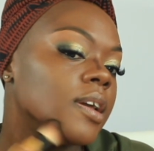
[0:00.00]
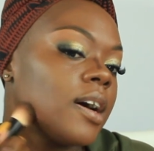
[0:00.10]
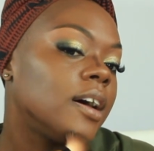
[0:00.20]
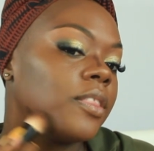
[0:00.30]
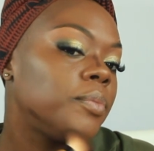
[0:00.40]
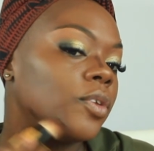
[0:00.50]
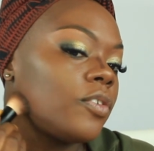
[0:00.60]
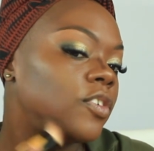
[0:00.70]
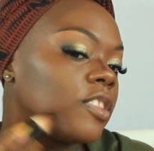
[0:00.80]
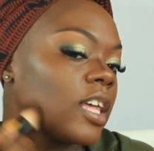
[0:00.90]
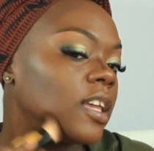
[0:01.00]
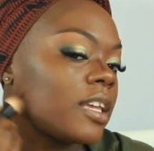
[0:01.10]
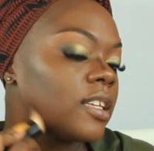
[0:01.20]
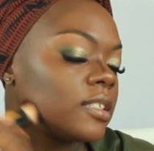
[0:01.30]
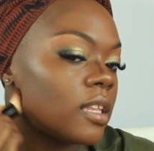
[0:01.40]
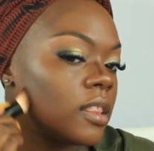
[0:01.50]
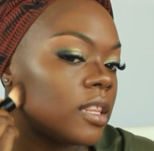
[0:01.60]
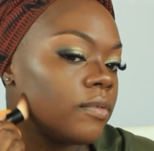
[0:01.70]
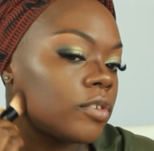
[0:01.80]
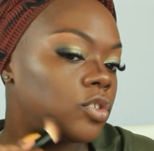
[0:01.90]
The beautiful thing is
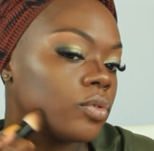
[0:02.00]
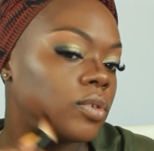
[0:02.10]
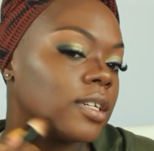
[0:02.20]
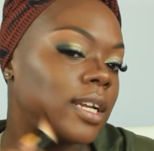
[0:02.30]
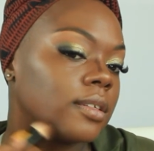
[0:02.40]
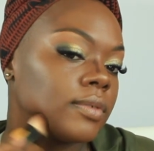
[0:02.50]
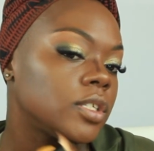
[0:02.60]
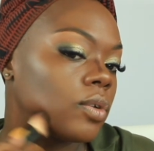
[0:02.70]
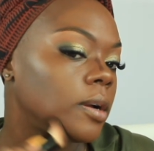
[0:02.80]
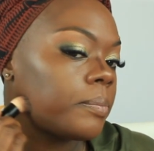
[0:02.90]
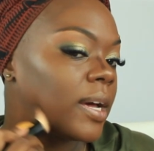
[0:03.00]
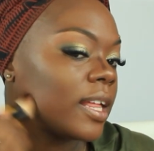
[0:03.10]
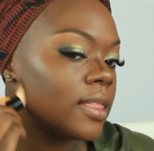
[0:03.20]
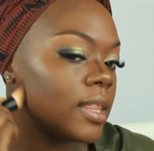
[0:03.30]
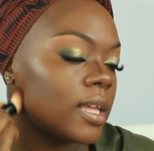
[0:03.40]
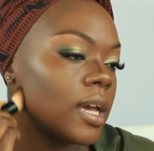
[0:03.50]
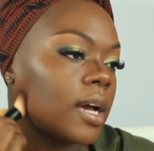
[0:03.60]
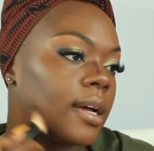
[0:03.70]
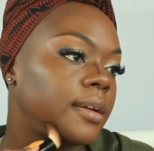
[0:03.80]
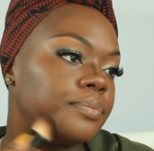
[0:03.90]
the resort, not the resort, but
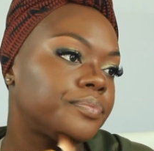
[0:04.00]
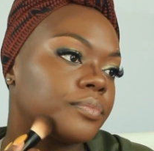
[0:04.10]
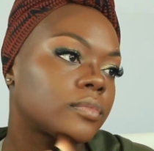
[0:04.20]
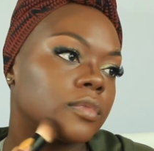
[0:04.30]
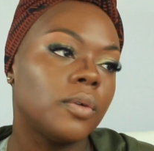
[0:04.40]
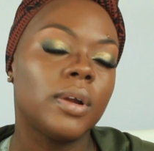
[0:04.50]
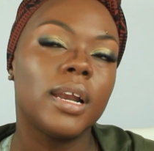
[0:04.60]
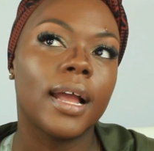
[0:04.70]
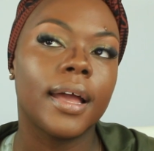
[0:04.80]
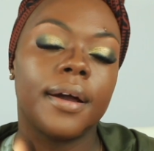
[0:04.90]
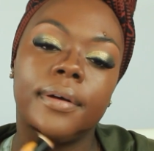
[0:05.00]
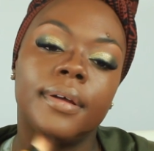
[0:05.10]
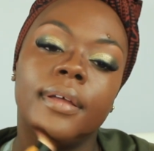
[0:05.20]
the, where did I go?